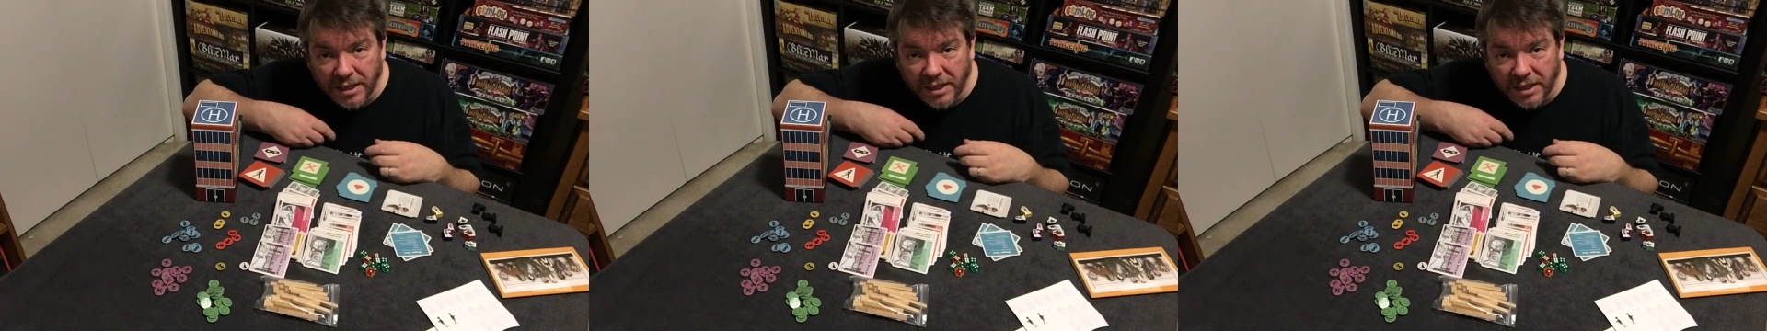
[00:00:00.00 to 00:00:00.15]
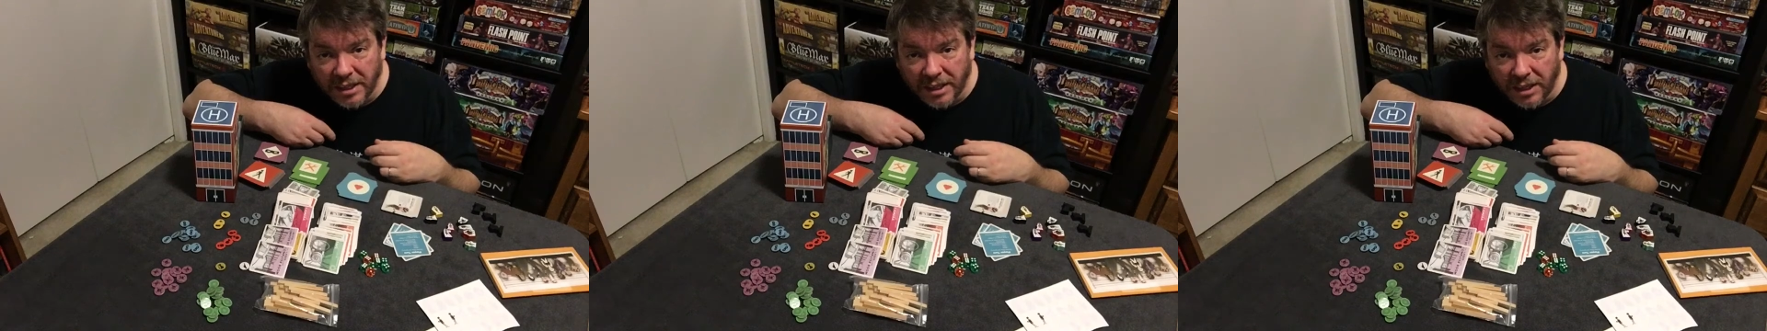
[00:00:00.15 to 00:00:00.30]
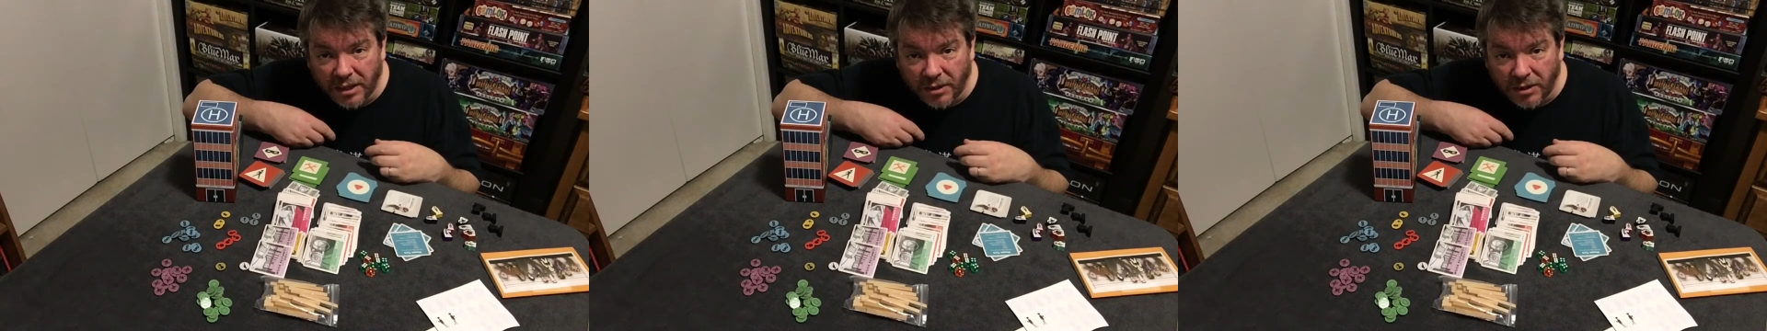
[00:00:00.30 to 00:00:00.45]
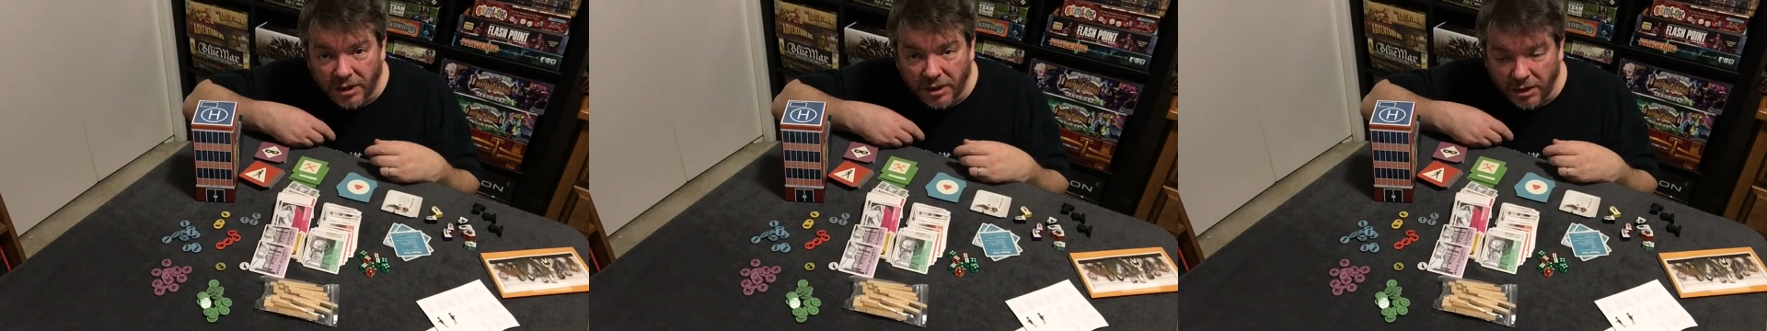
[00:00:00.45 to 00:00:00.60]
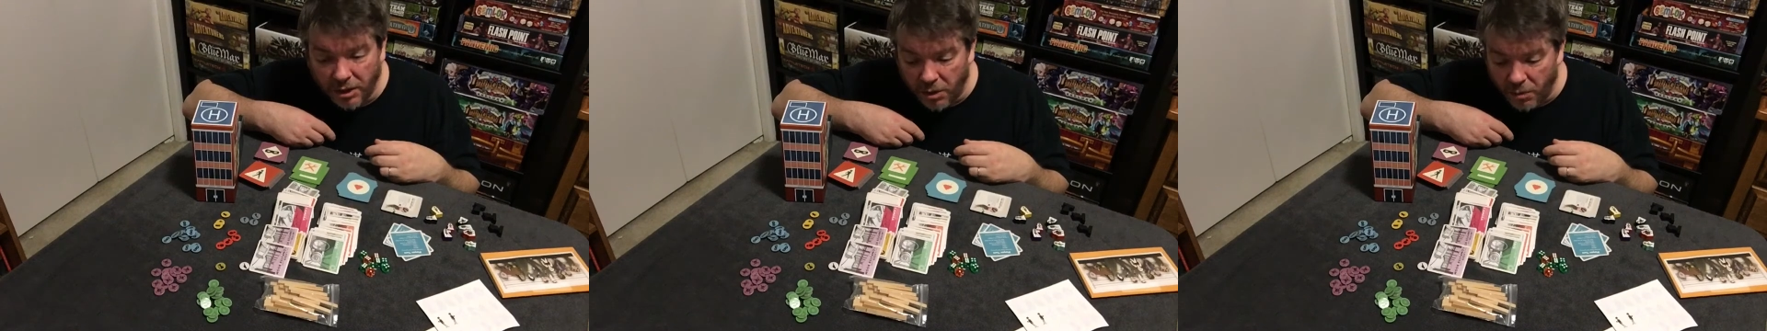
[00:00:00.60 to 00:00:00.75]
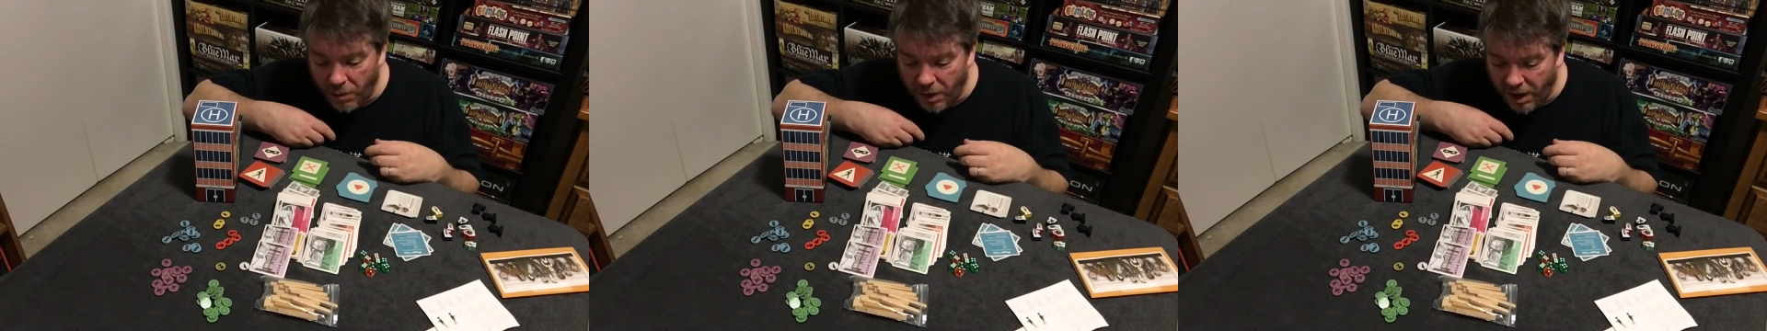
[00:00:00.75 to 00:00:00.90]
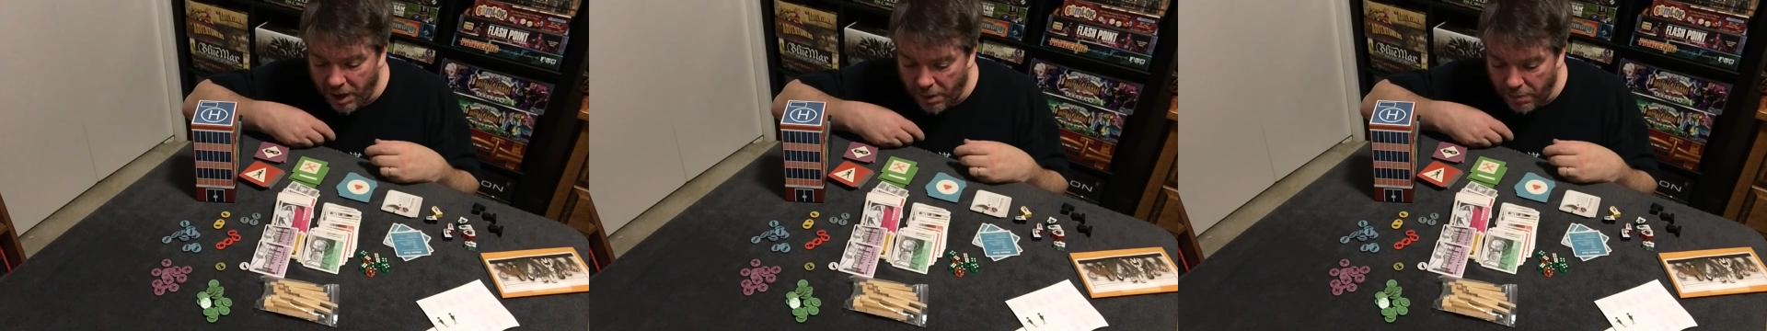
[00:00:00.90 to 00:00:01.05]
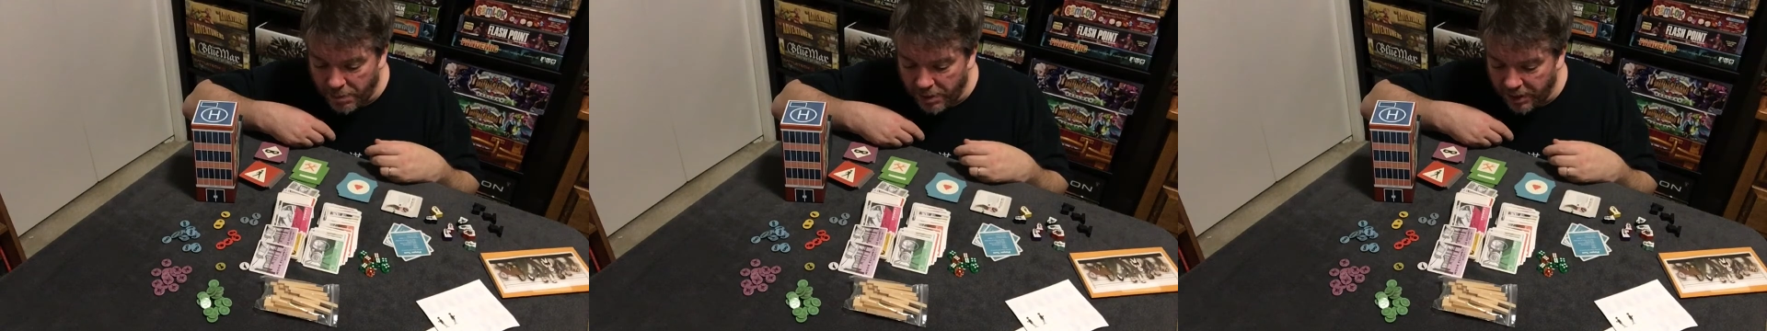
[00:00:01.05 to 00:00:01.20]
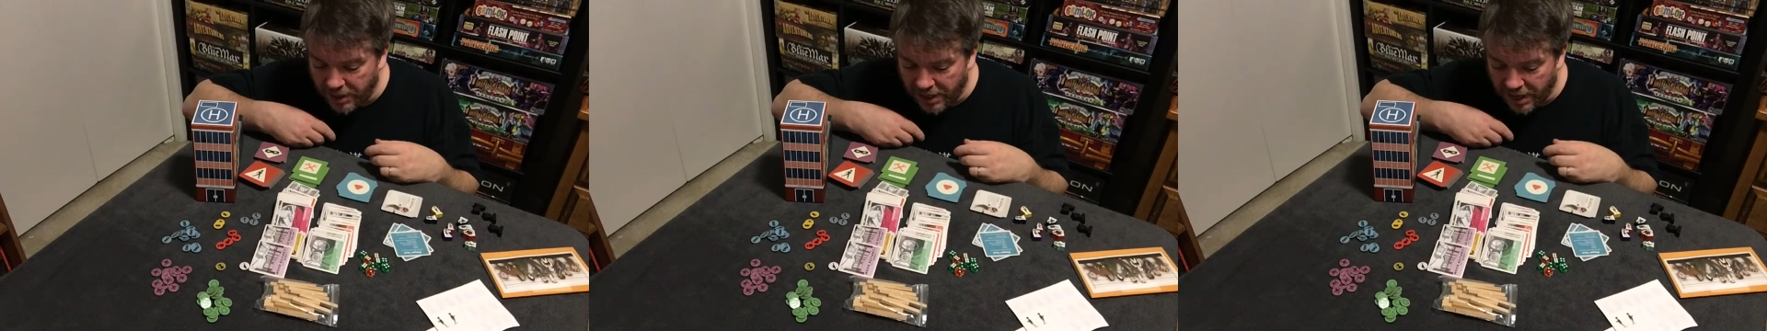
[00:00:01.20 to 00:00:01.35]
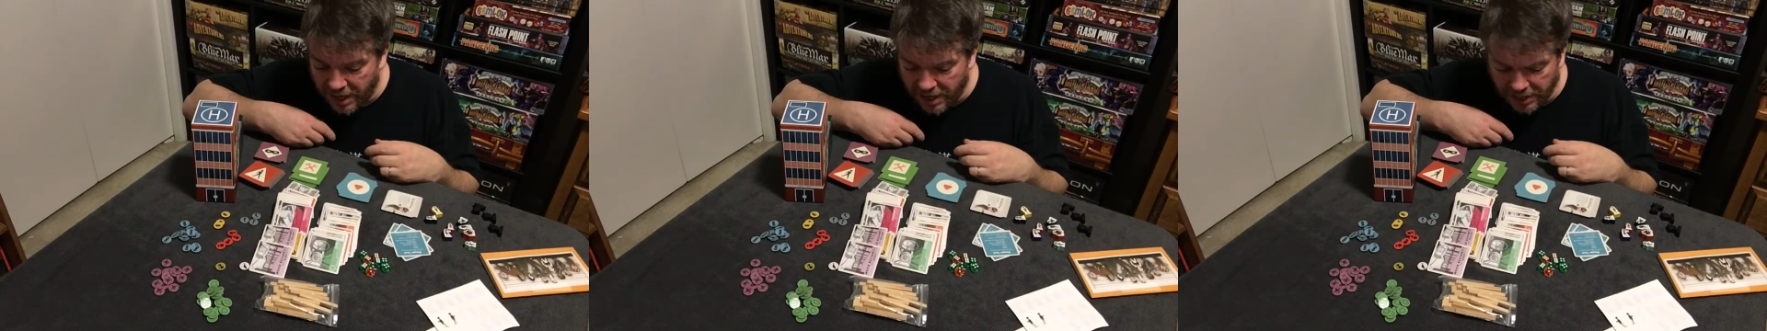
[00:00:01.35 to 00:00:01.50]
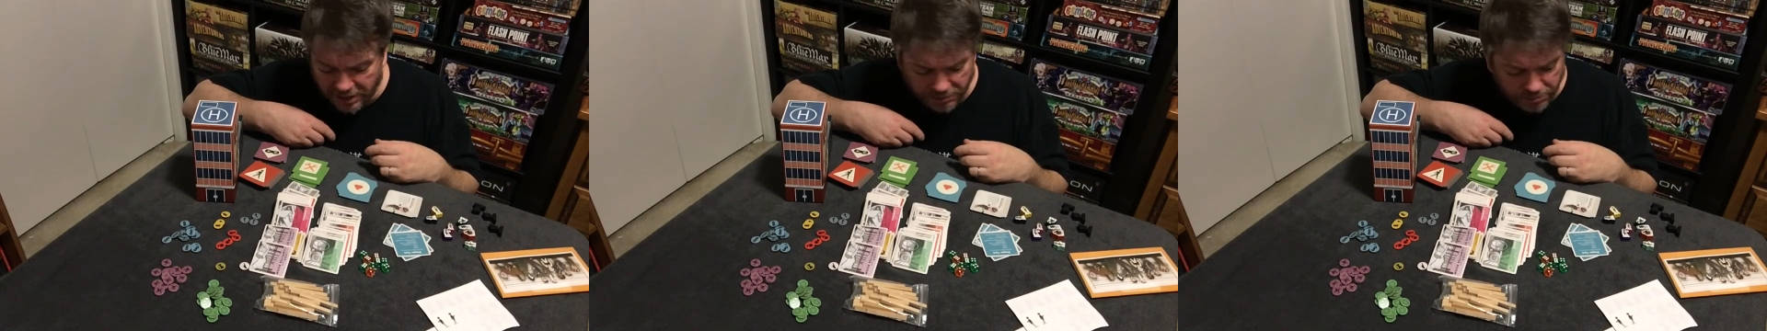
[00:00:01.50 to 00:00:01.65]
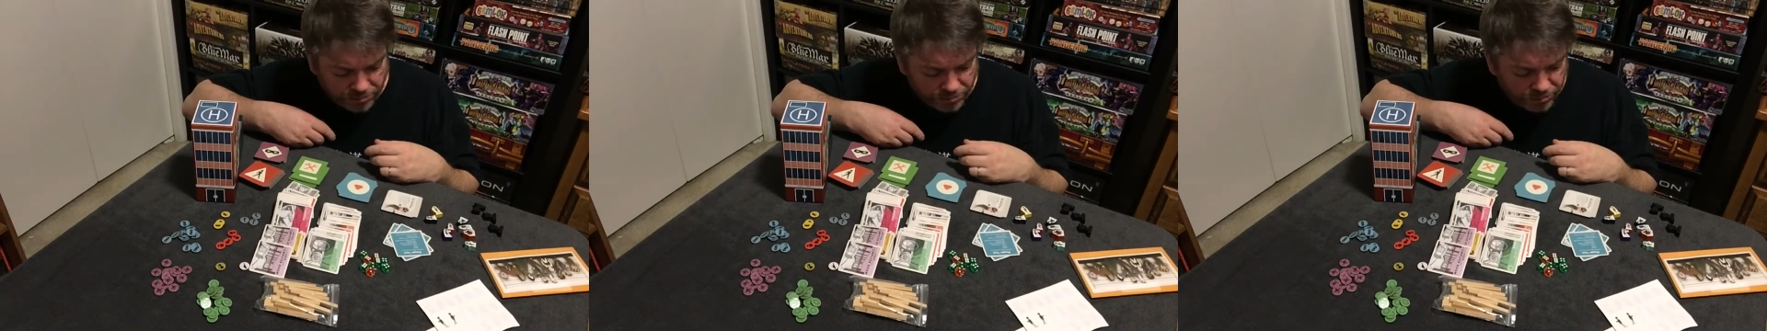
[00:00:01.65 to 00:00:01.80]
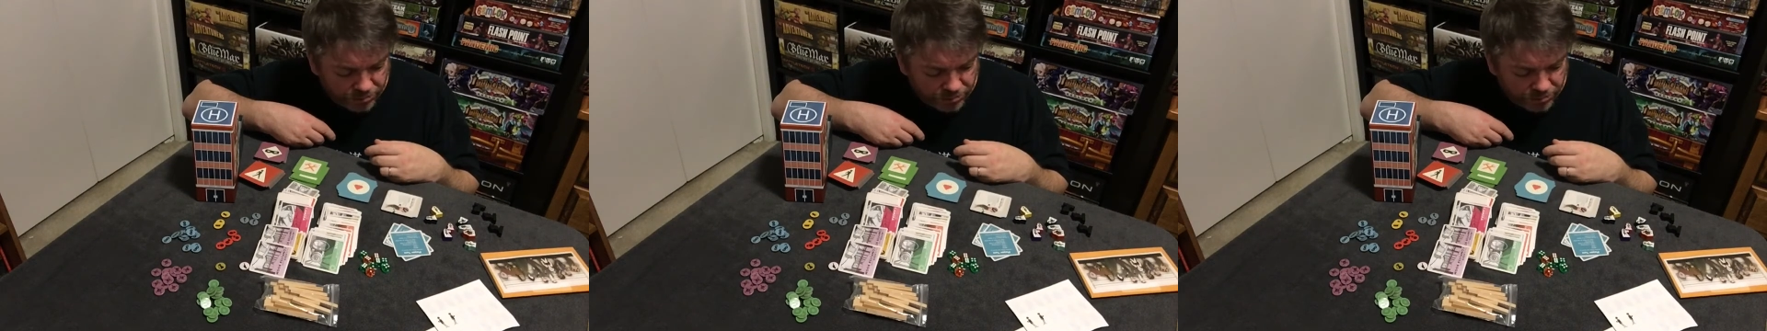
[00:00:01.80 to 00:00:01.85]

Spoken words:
here in a little while, but I